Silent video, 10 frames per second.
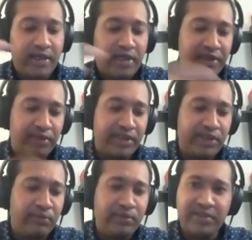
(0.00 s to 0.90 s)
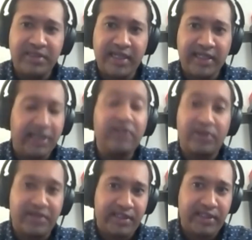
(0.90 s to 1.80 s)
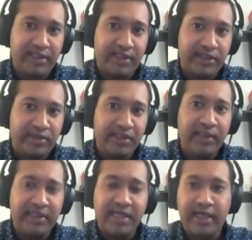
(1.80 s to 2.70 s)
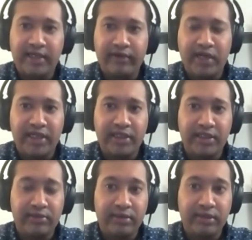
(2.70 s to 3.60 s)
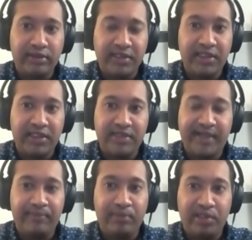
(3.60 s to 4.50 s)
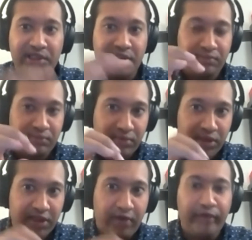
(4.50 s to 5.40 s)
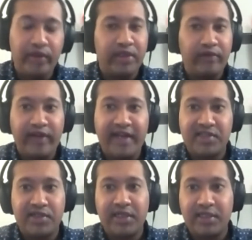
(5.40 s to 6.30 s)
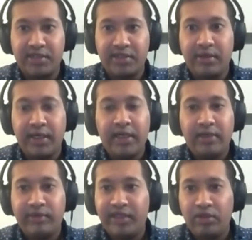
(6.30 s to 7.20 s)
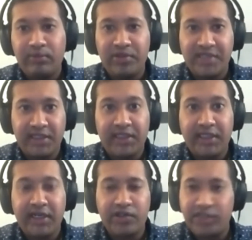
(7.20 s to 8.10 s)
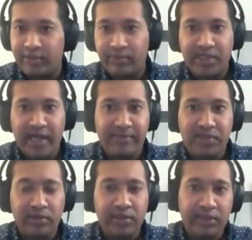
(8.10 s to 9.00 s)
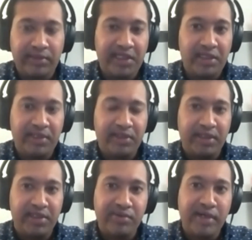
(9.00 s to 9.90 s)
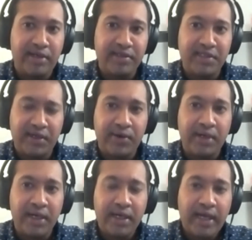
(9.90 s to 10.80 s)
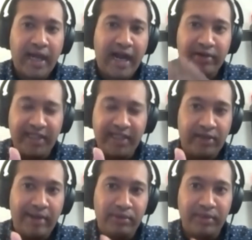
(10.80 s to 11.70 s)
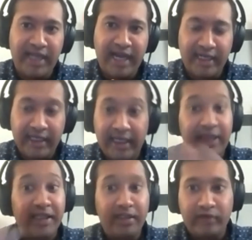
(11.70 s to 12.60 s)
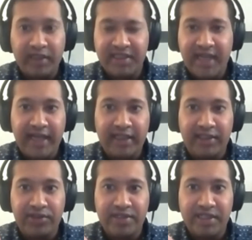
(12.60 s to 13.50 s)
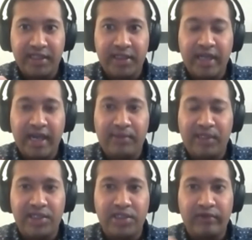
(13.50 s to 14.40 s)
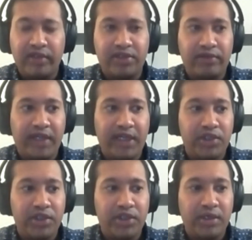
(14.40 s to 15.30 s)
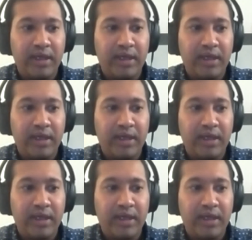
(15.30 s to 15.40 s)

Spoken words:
On the renewables and the other parts of the utility side, you've got utilities being pushed to go further and faster into renewables and clean energy, which absolutely we need to be doing as well. So how do they grapple with that? And then you've got this added interesting application of electrification.